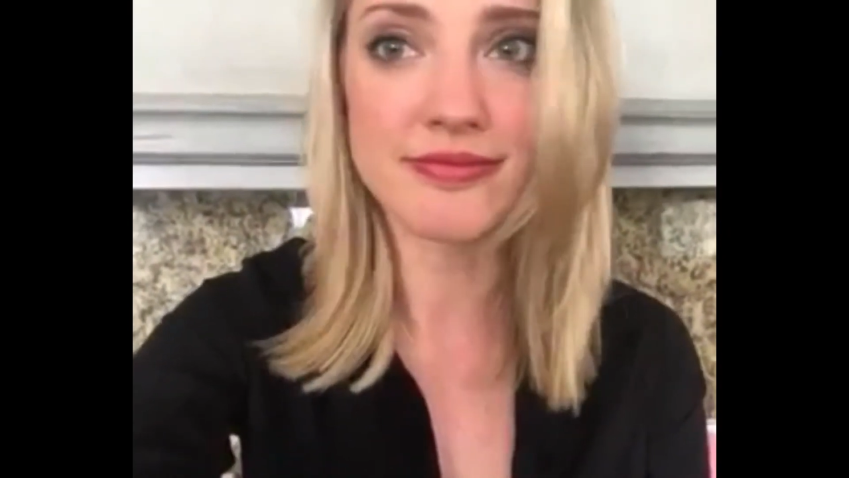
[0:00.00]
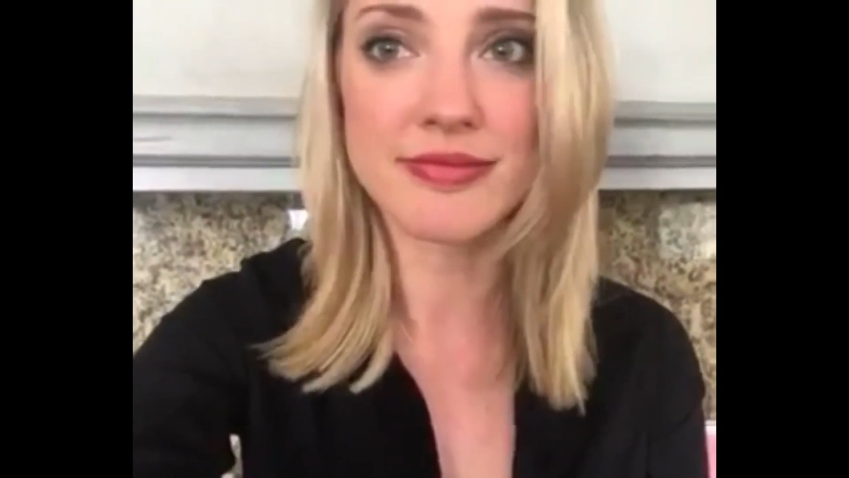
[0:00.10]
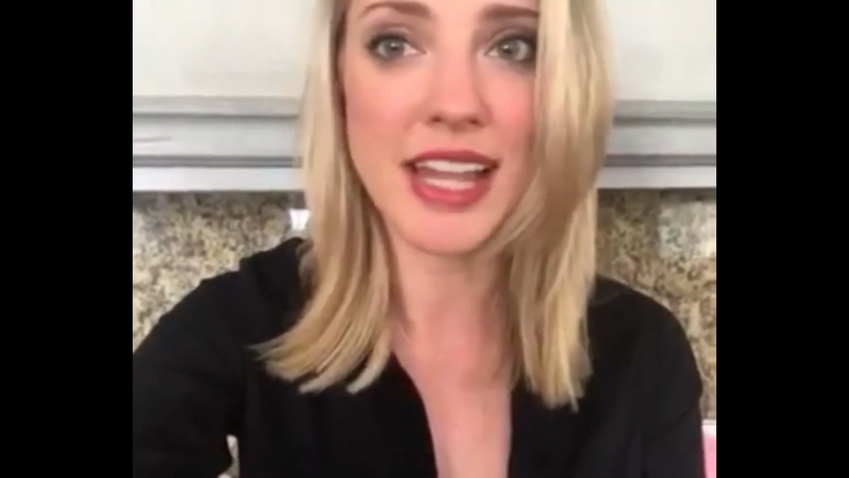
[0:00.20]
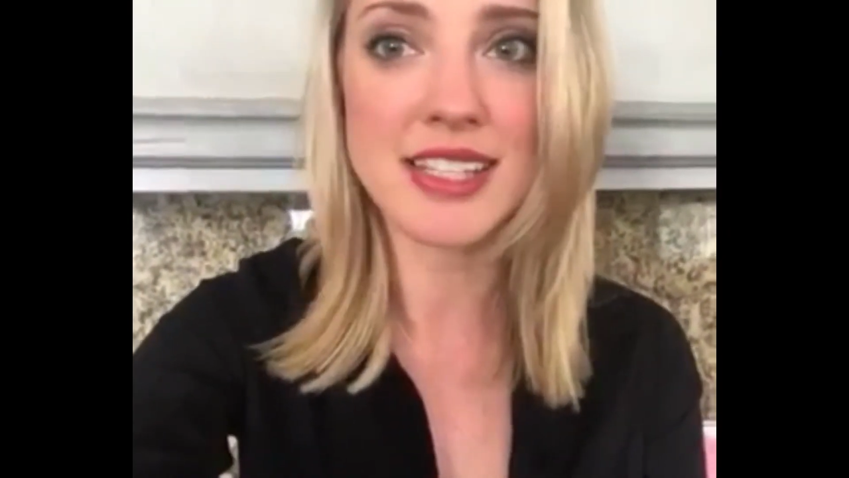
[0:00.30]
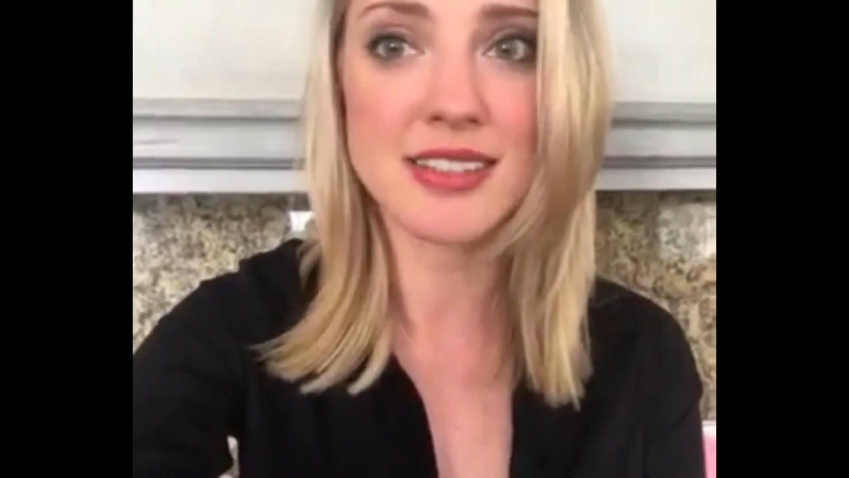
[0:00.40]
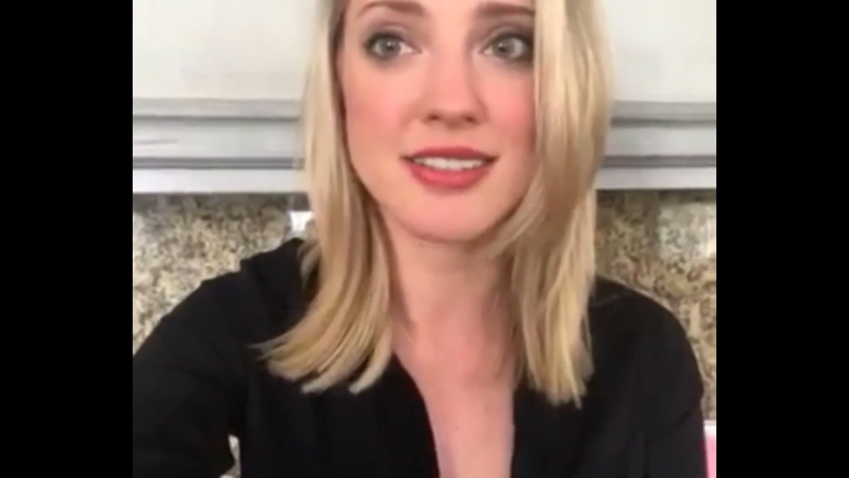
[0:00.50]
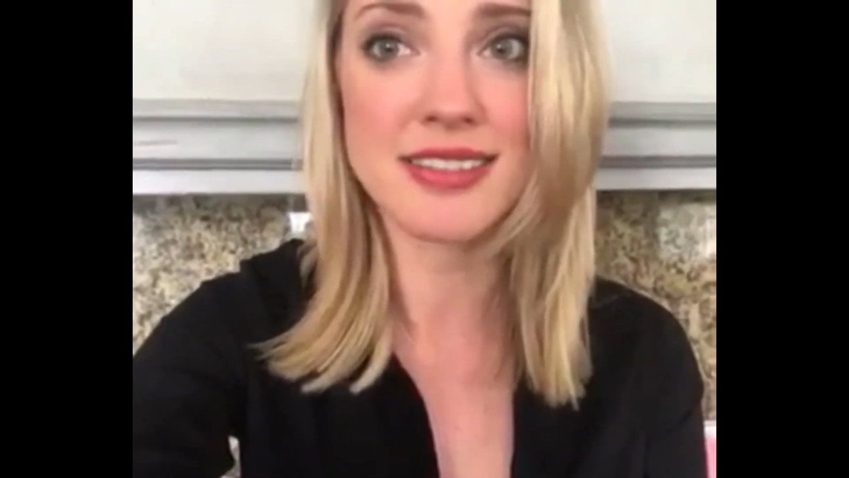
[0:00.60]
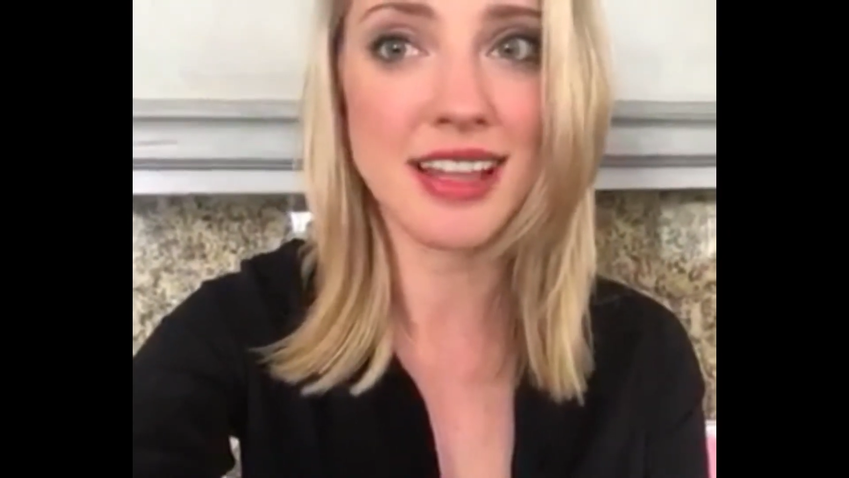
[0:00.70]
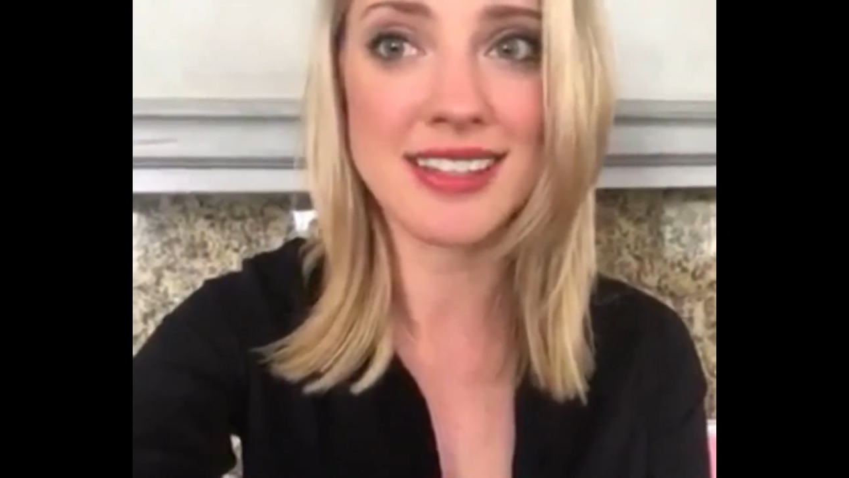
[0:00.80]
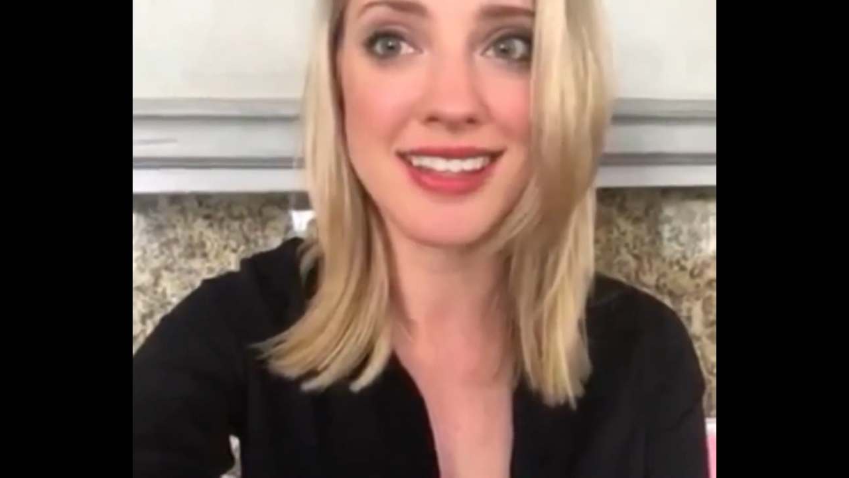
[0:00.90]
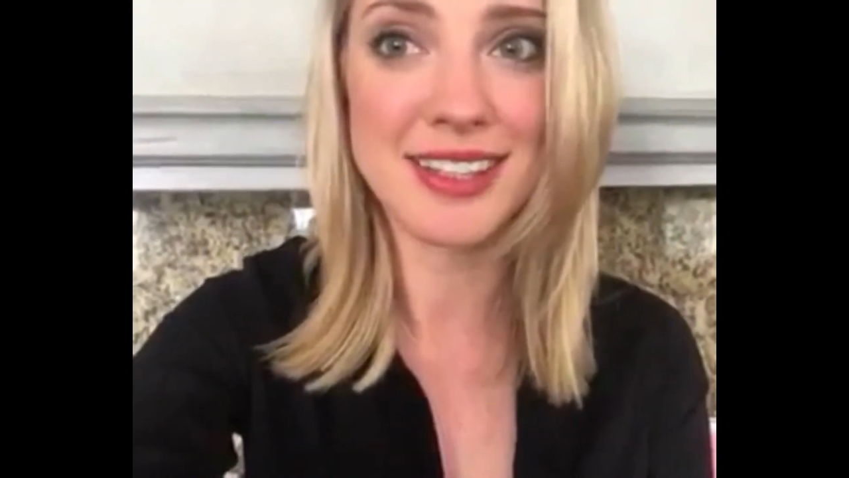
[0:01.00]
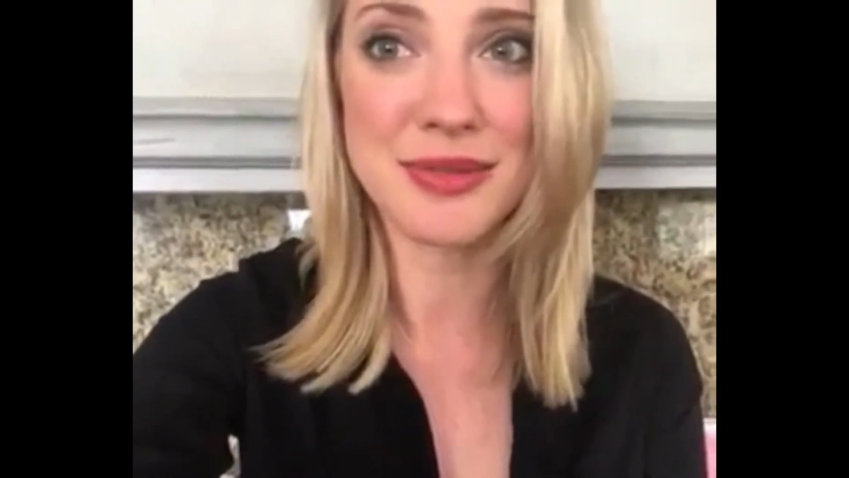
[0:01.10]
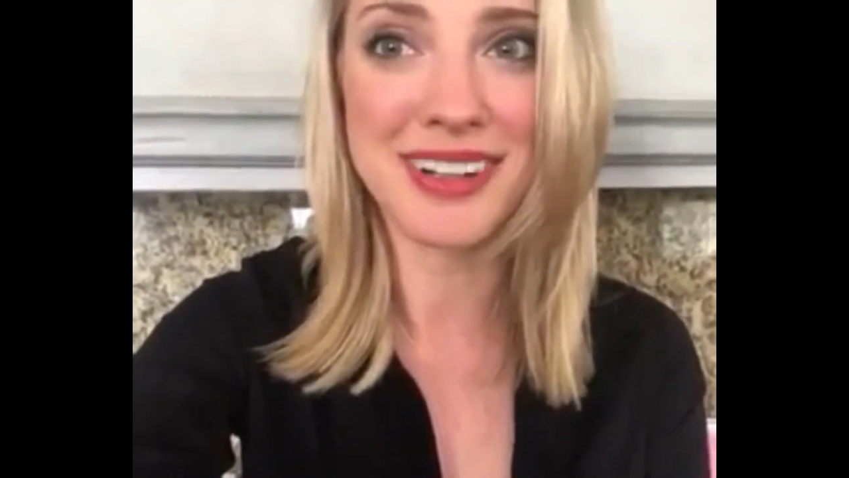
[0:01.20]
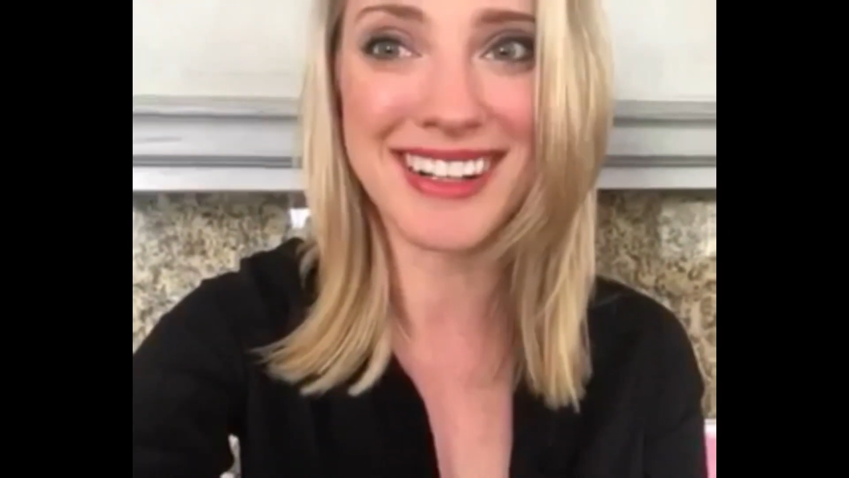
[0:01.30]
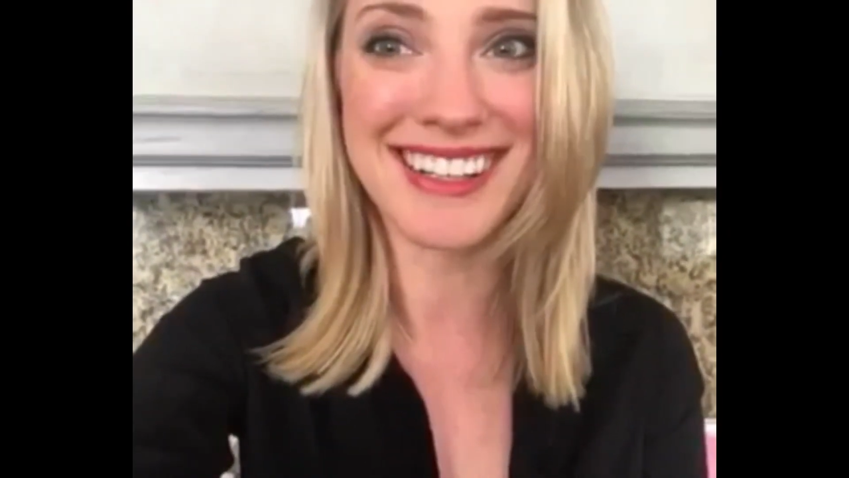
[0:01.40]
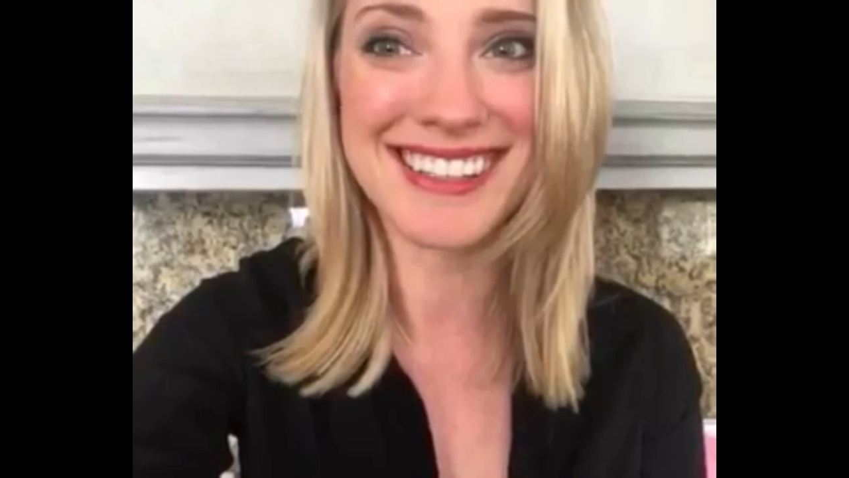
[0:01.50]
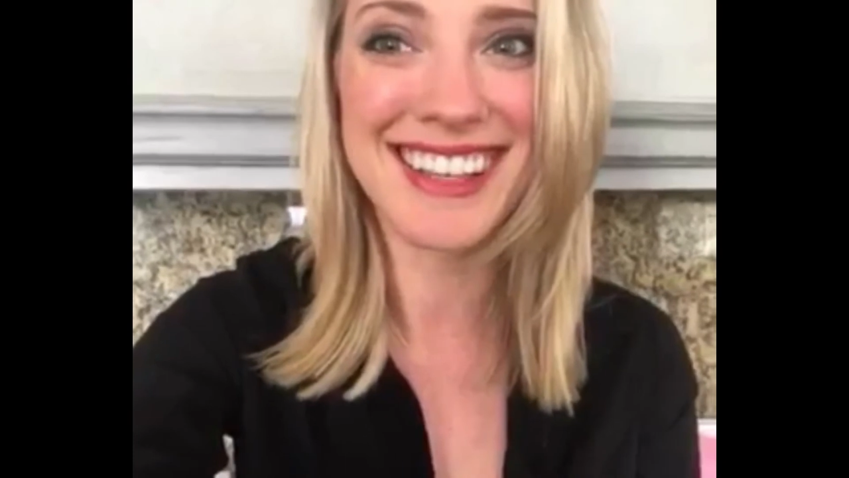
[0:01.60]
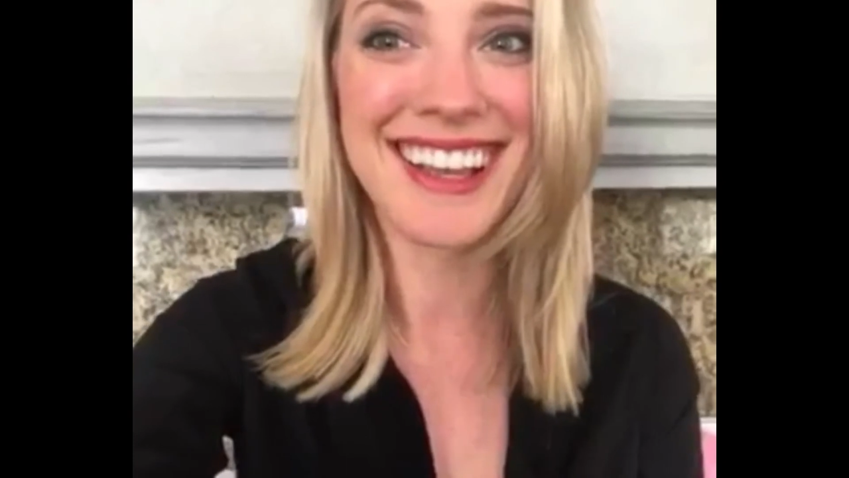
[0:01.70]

And that is what it is.